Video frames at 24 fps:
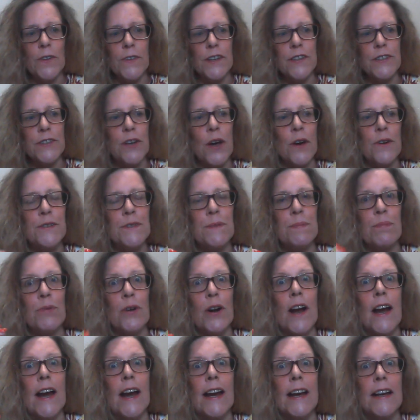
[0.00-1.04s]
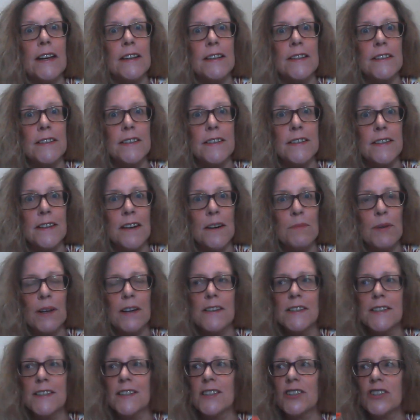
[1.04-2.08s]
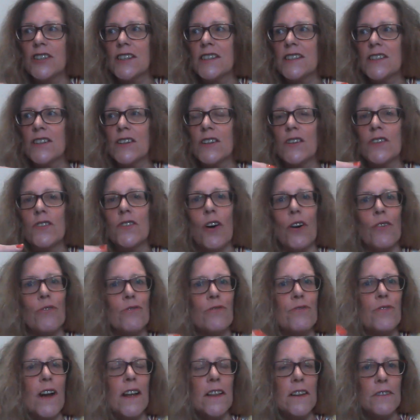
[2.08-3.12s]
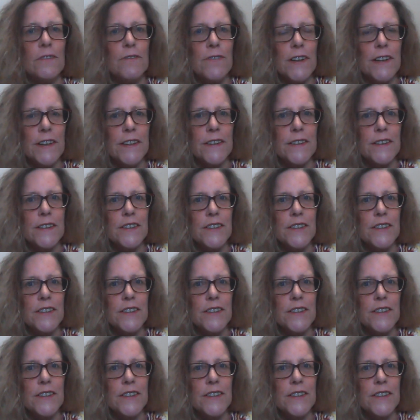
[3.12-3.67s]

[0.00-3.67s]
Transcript: there's no sprains because it's just not relevant.